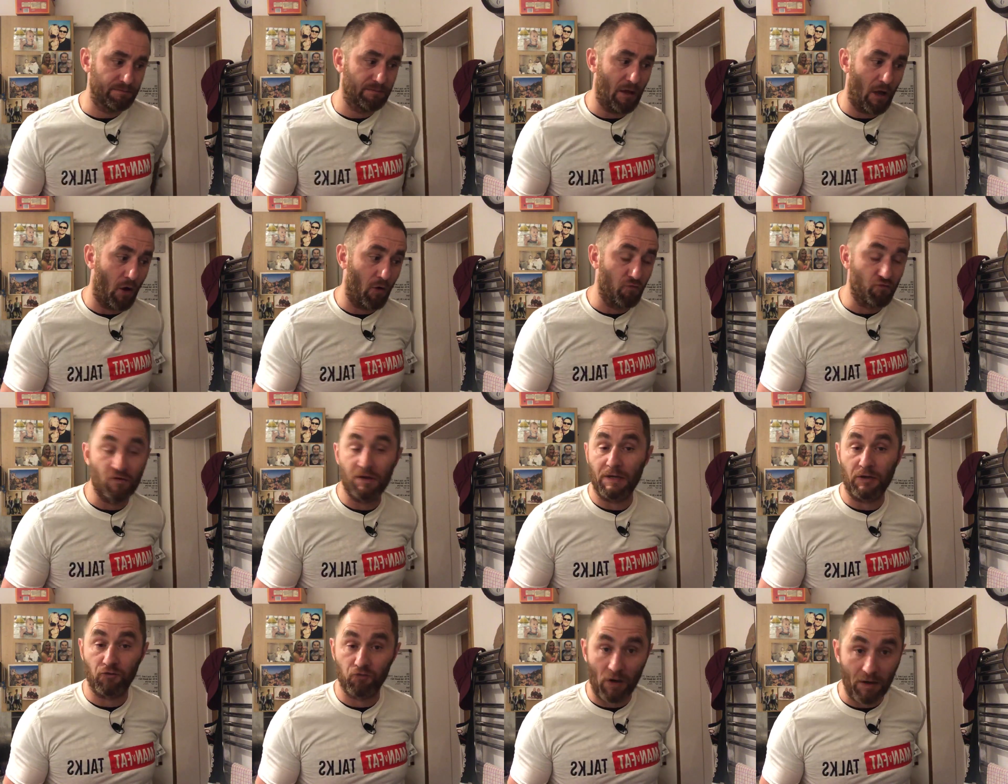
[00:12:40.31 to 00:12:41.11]
are
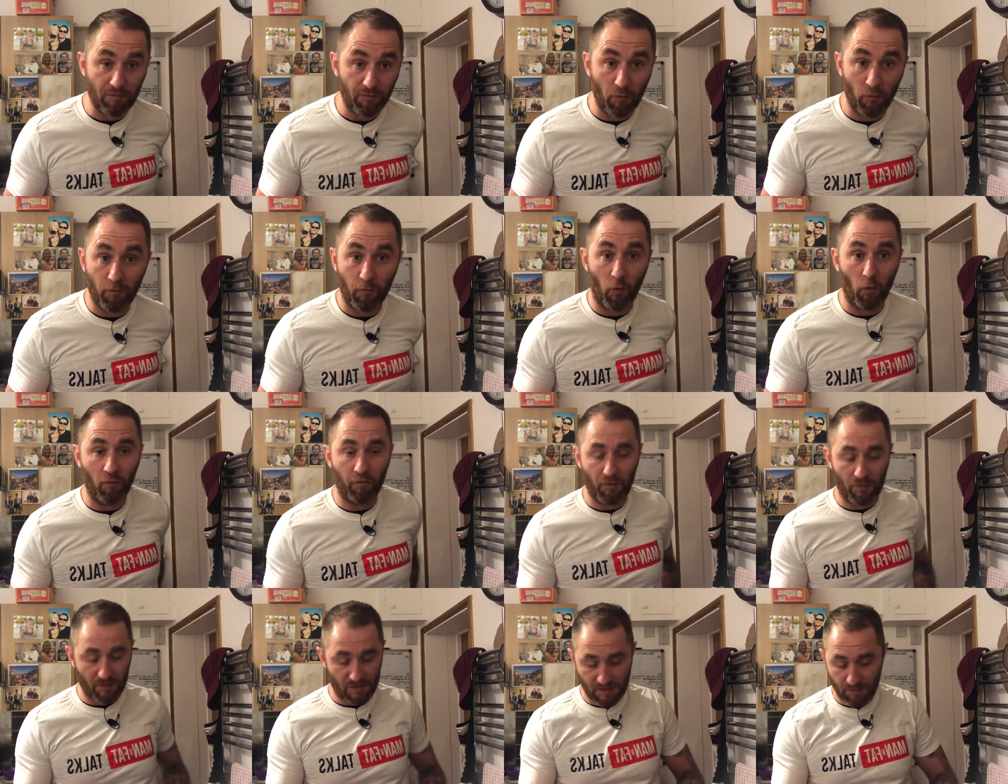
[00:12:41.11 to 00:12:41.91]
really grateful for,
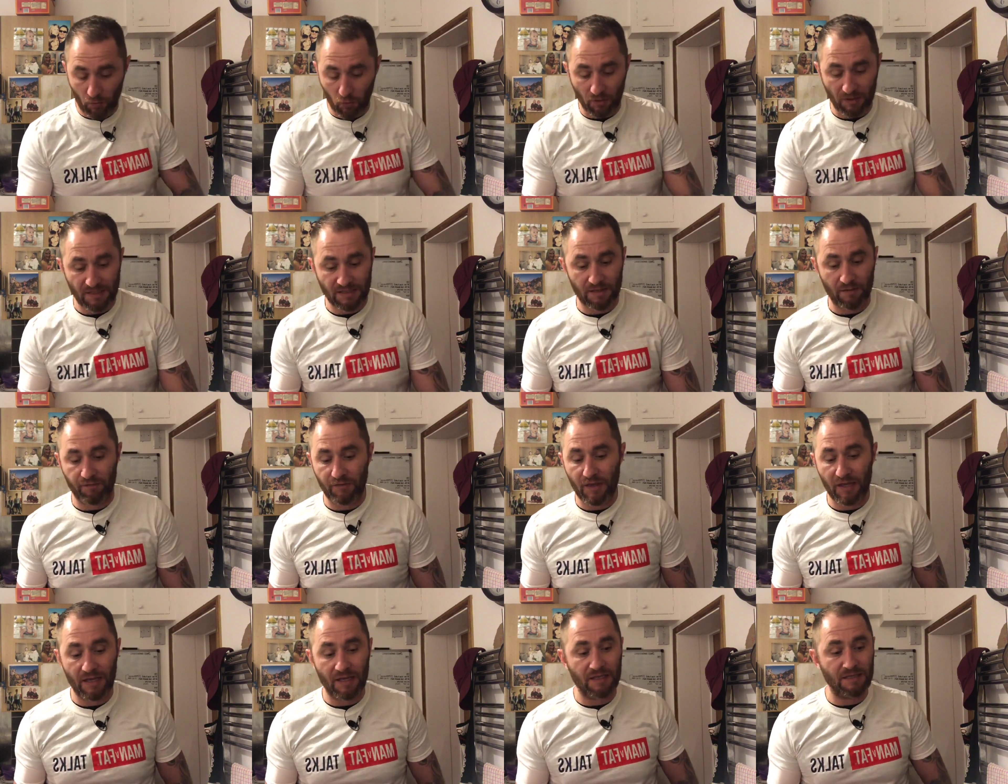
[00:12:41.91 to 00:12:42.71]
from the smallest of
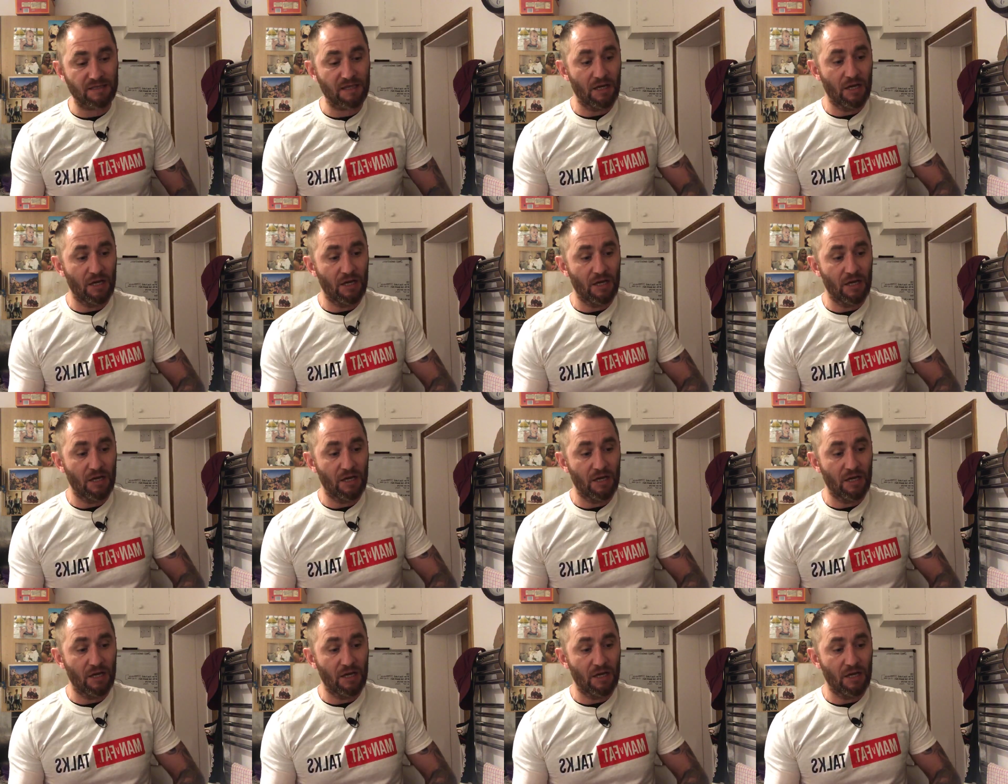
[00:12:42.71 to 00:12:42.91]
things